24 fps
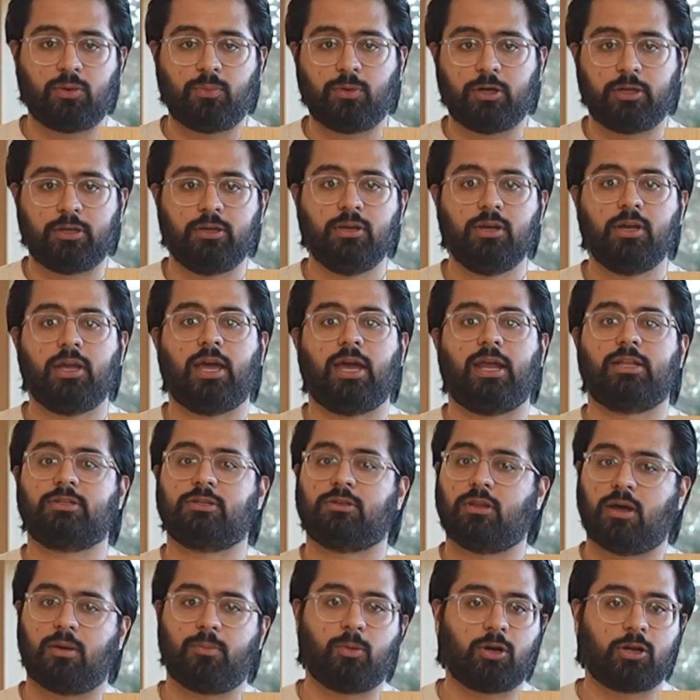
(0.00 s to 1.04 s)
wood, and it's a
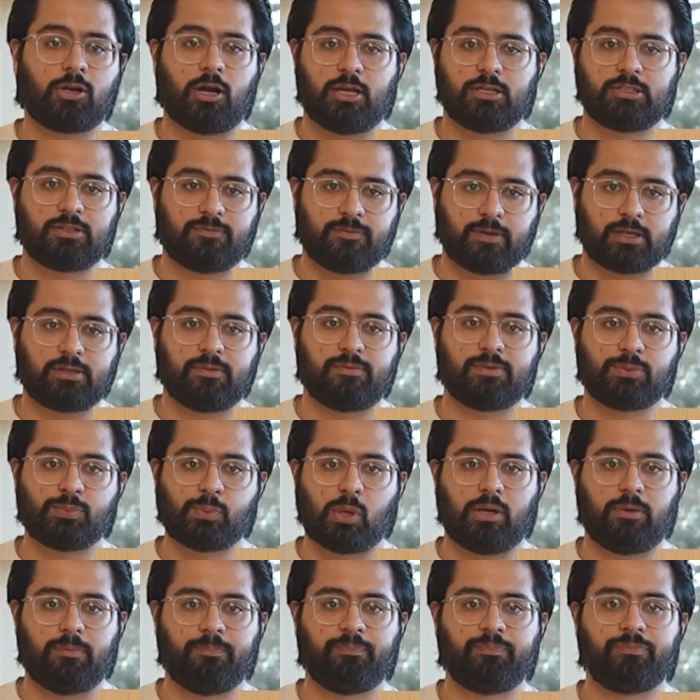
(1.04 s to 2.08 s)
lot more cost effective as
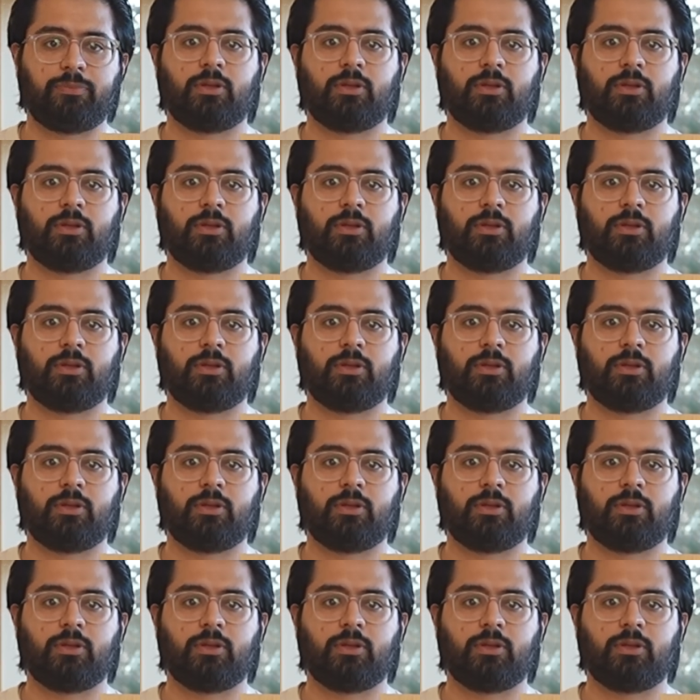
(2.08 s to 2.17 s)
well.